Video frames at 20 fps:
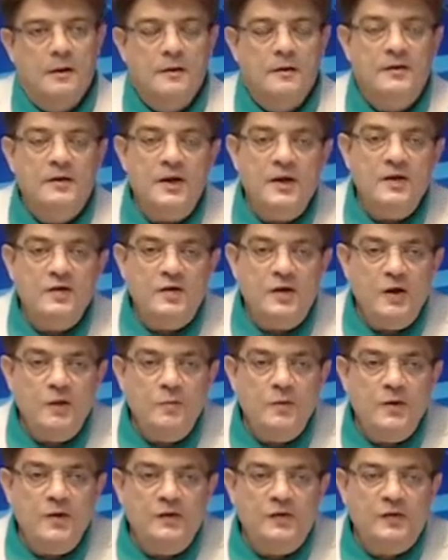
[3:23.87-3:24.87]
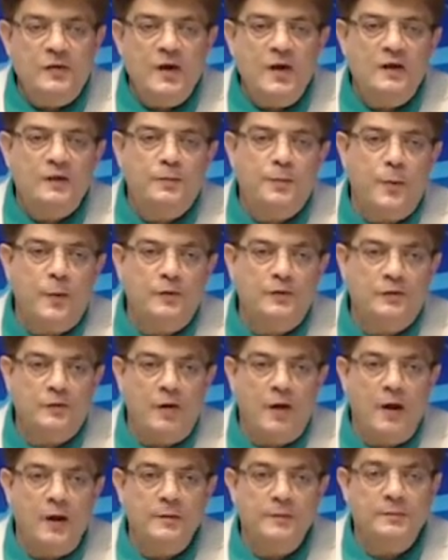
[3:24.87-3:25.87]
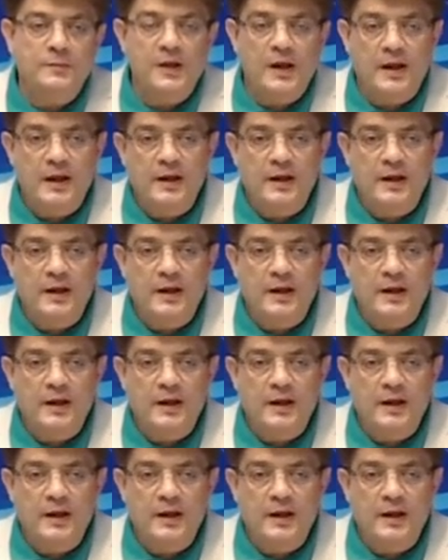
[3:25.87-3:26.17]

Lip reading: The Interior Ministry has proscribed